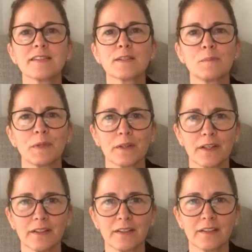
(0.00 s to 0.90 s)

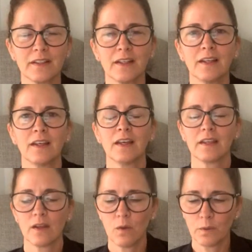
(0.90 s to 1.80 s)
Spirit,
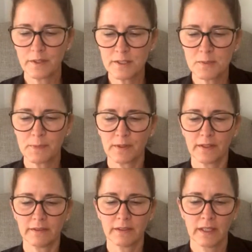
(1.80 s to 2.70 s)
the Holy
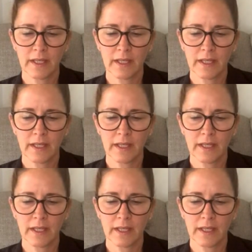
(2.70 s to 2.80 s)
Spirit.